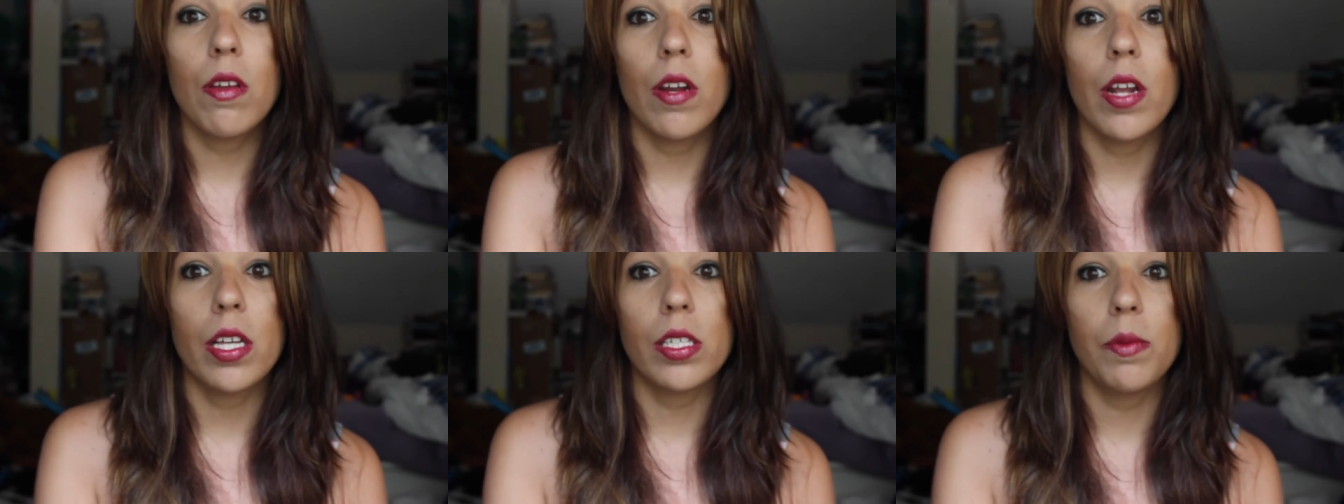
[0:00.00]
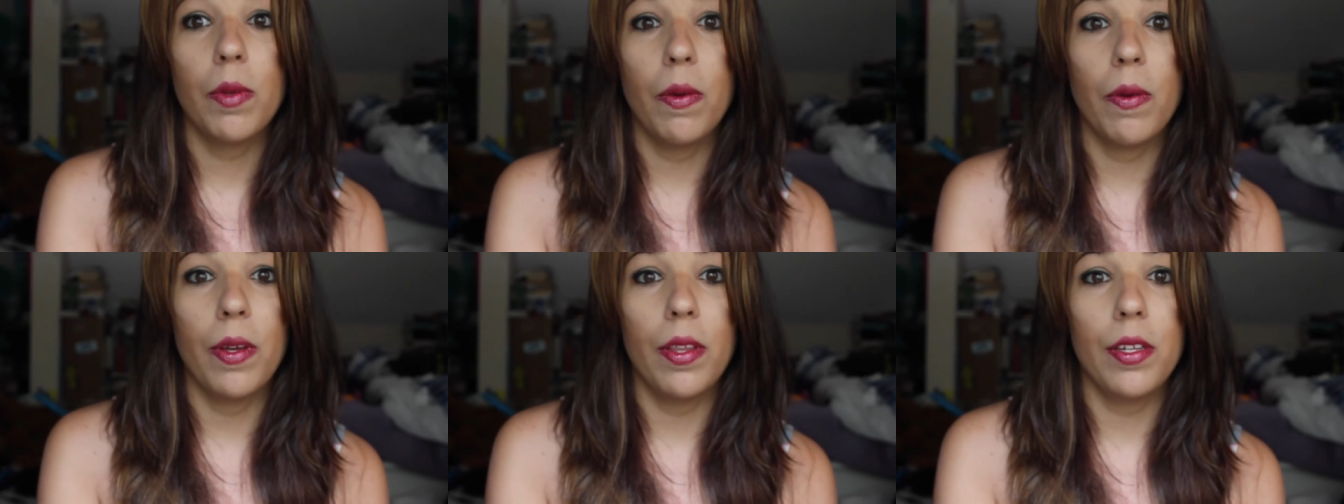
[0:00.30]
Don't
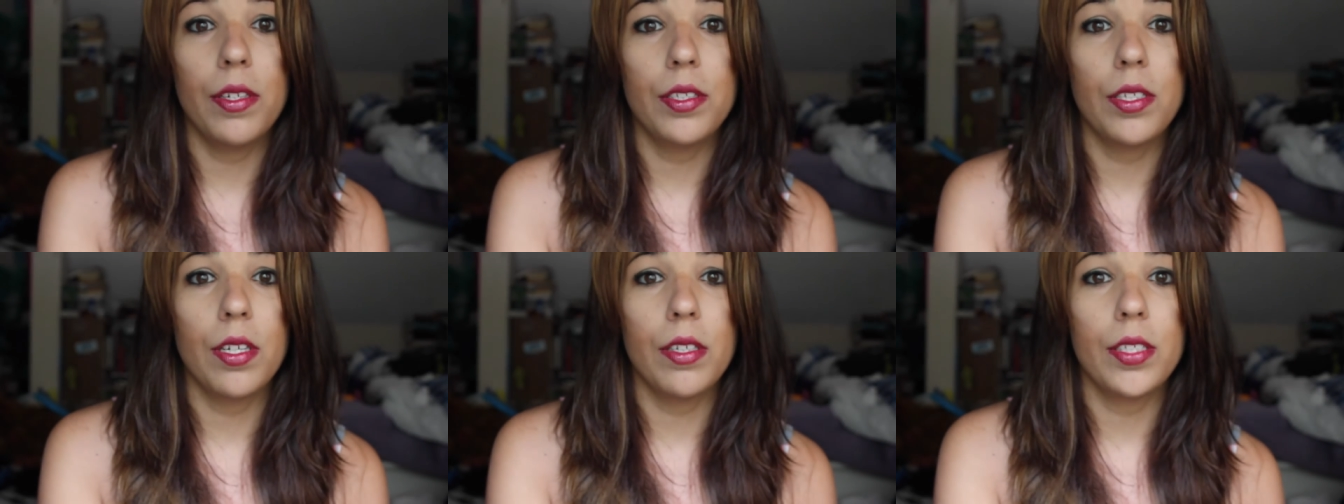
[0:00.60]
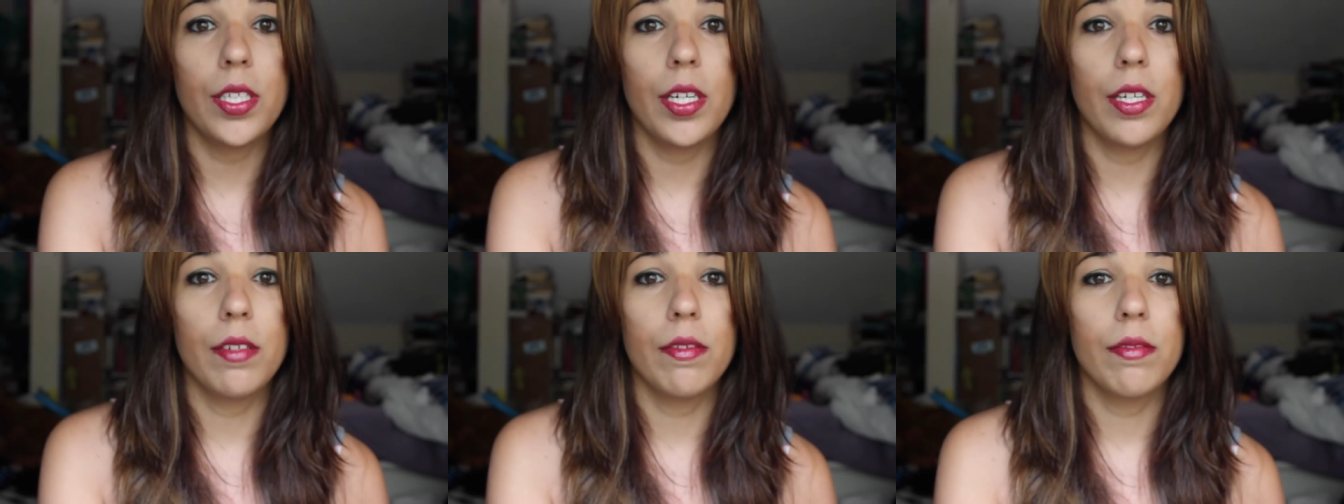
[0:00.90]
ask me why there's
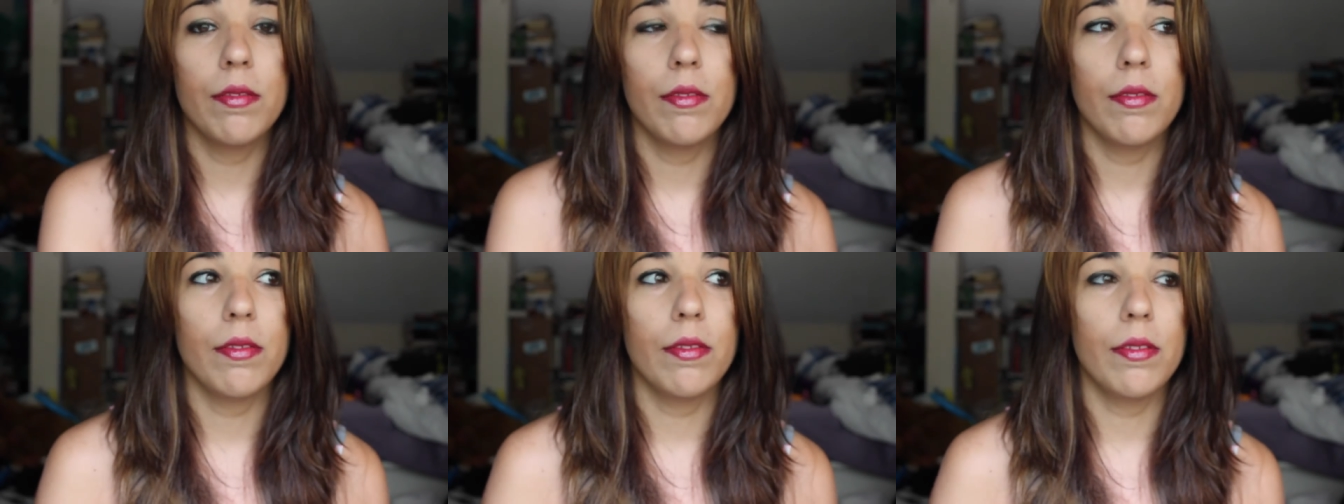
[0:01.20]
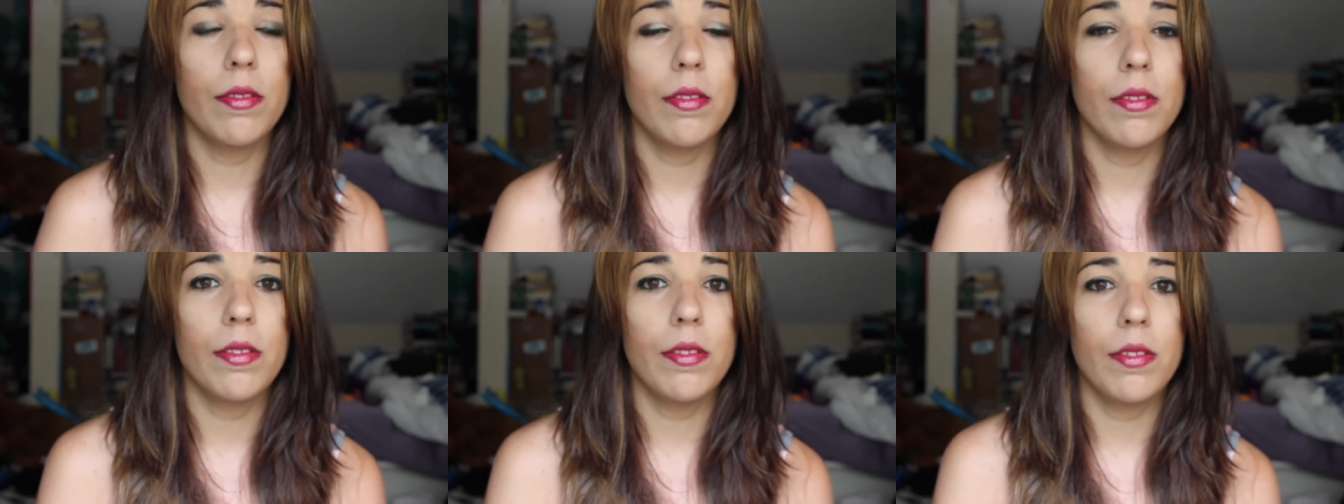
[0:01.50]
shells here.
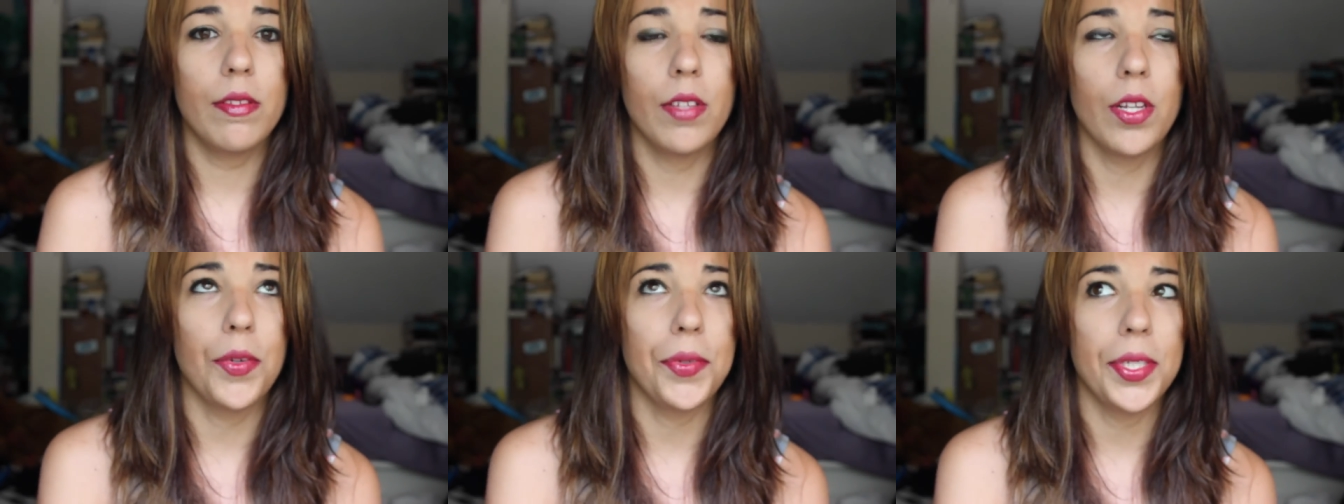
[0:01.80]
No